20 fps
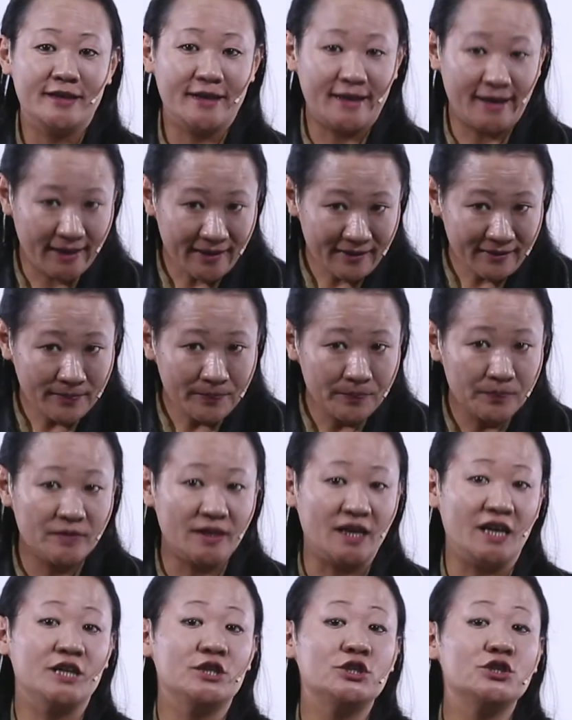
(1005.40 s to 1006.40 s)
Then
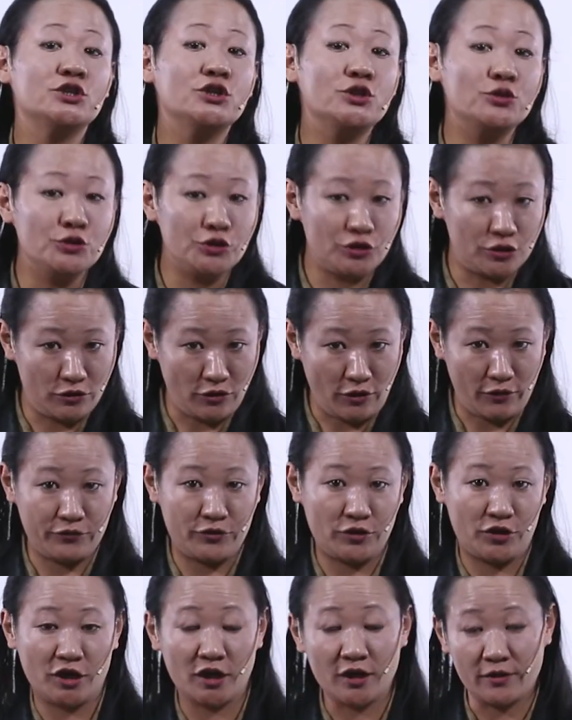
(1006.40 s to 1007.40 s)
the execution
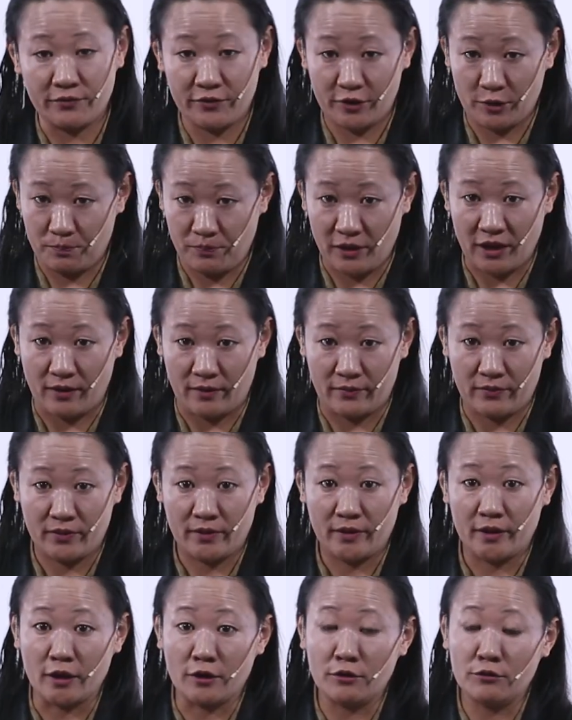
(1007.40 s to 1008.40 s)
of the recovery plan.
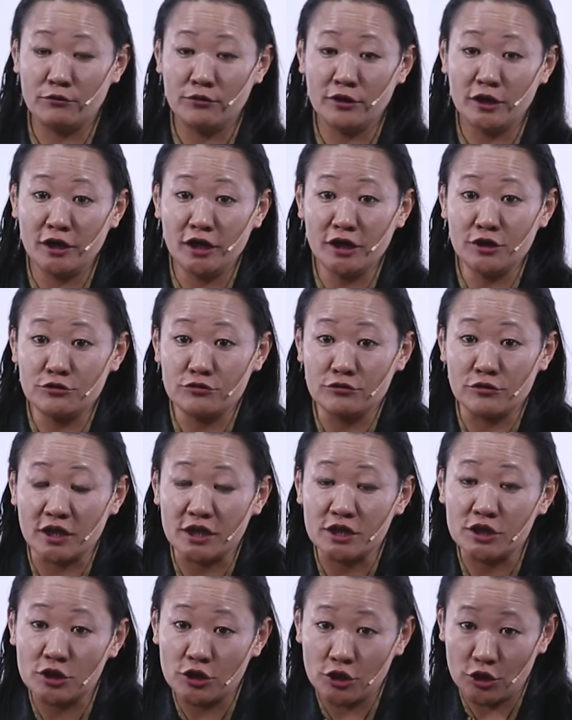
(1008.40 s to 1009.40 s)
Now we need
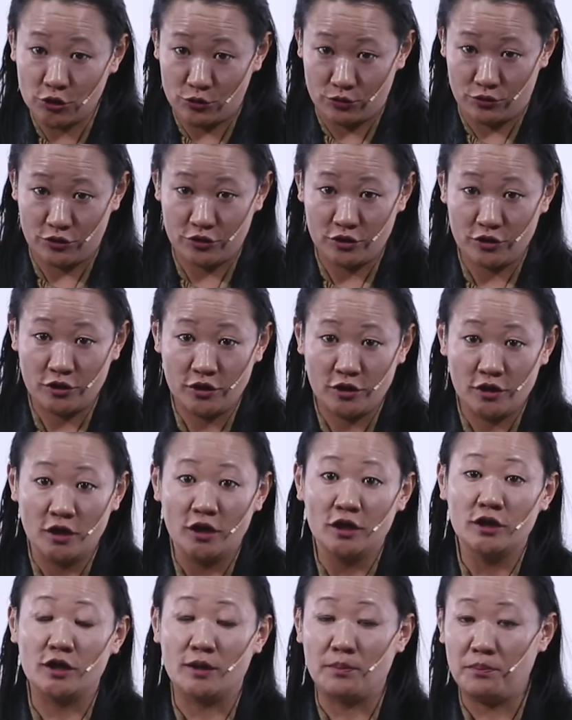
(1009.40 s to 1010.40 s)
to execute
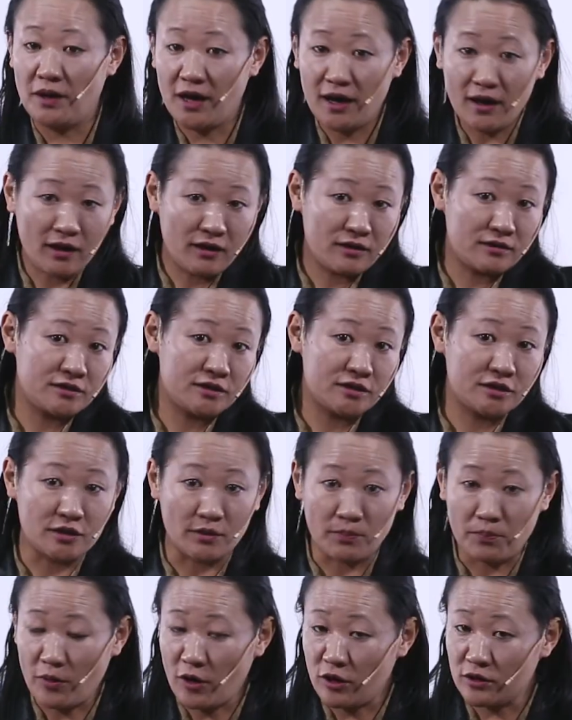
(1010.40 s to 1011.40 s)
the plans,
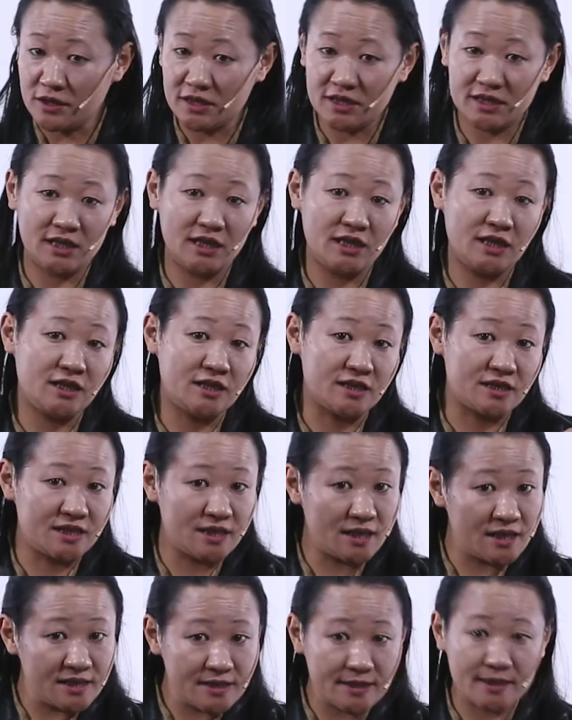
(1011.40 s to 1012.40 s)
the policy, the
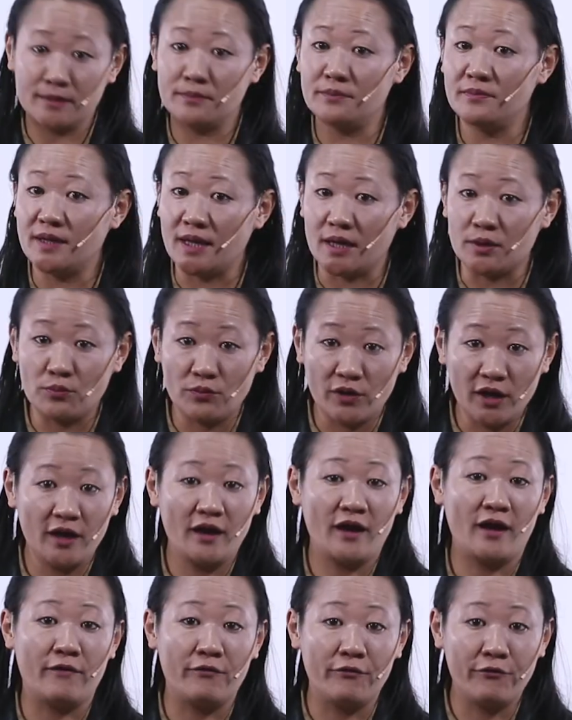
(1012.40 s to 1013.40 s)
system that
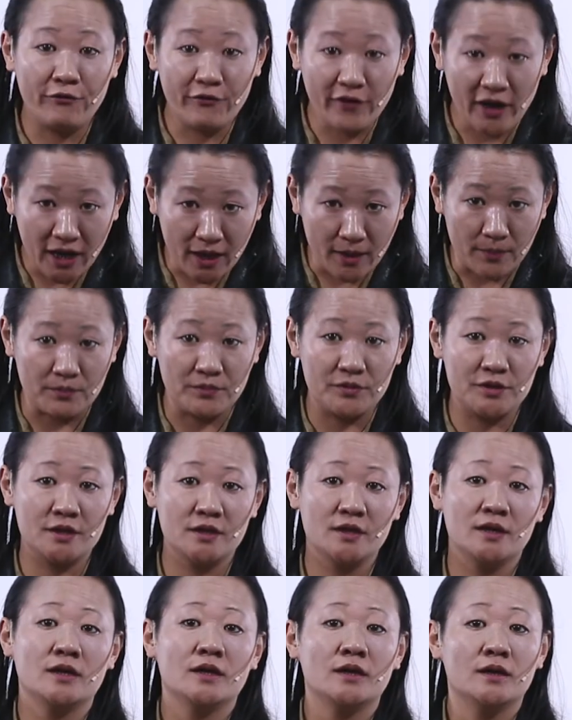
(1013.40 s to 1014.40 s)
we have
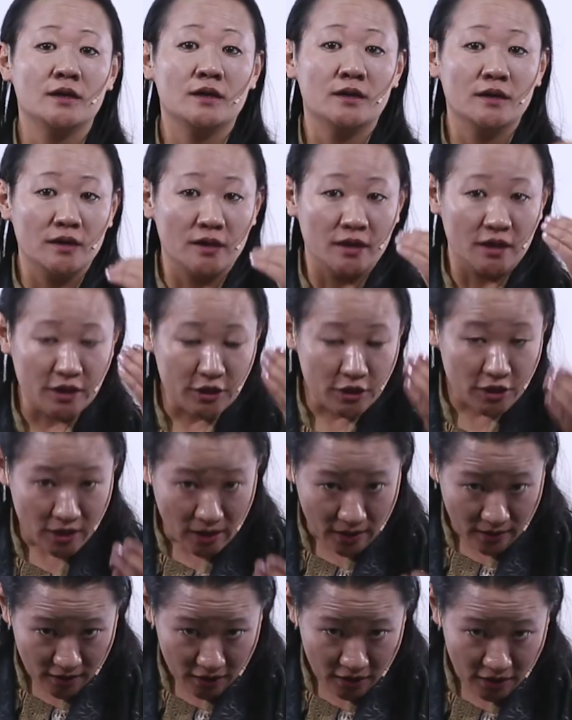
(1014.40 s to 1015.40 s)
framed.
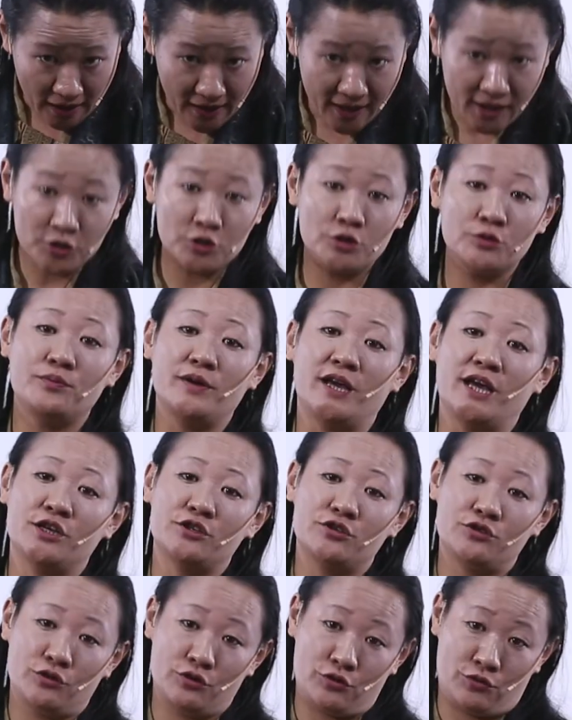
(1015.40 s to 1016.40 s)
It has to be
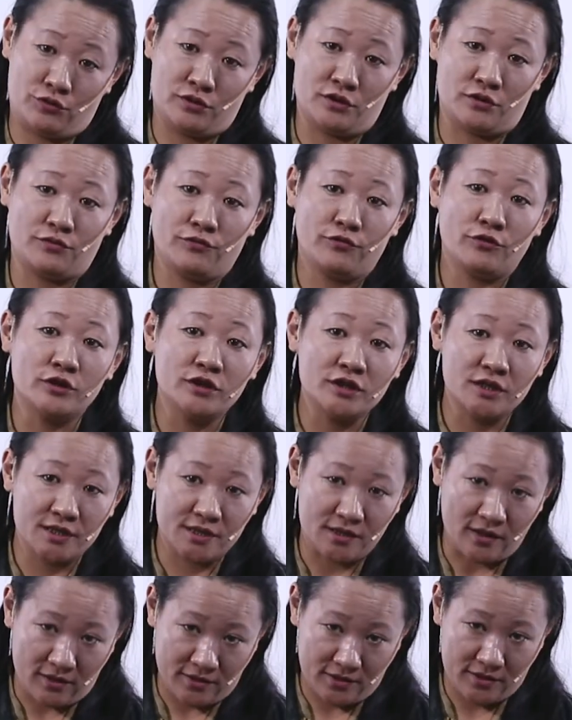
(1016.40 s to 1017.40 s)
executed for the
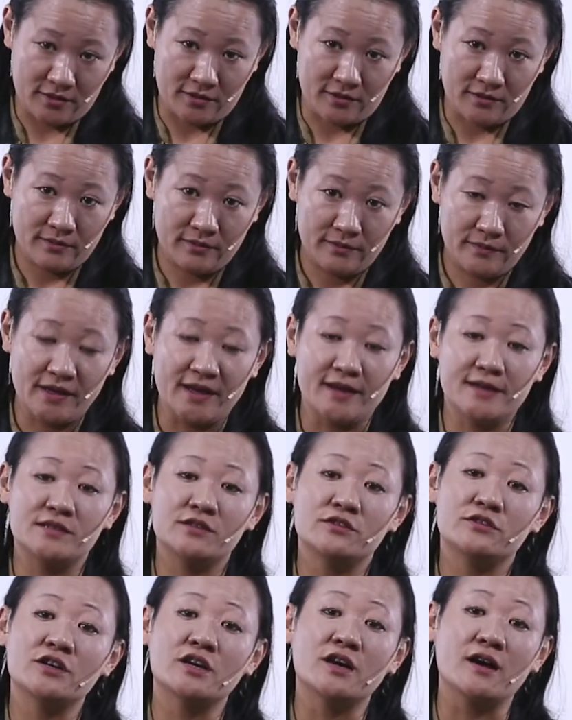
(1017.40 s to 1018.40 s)
disaster
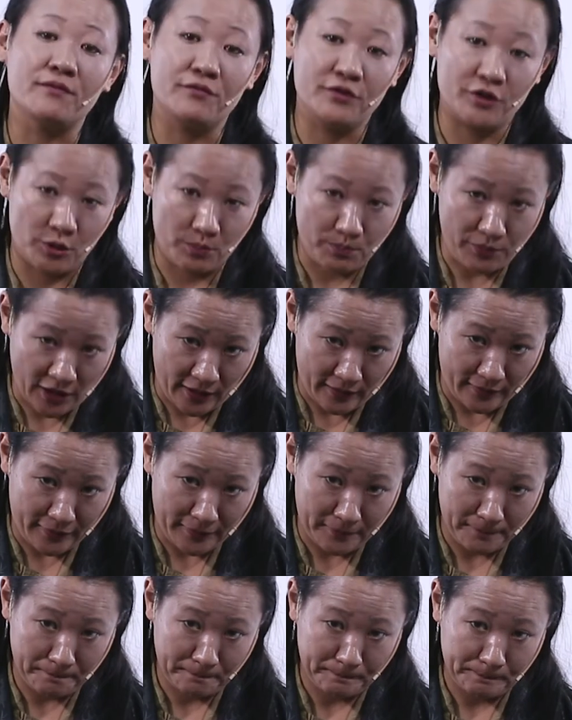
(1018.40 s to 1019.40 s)
as a recovery
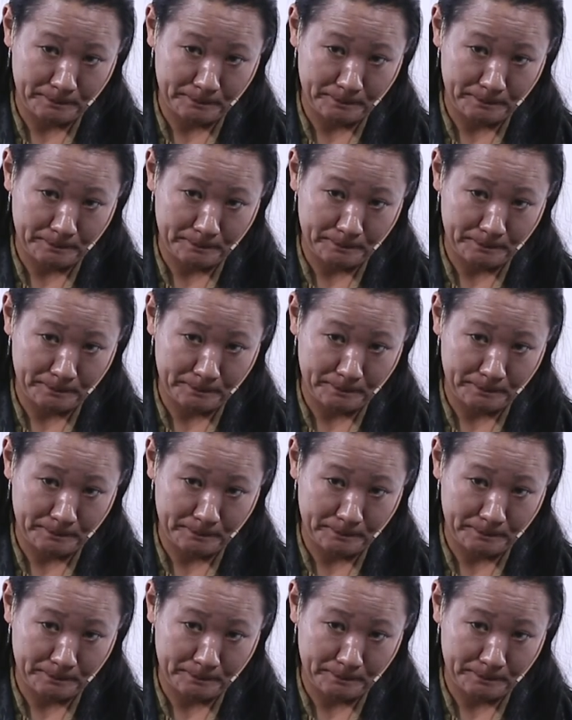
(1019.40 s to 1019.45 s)
plan.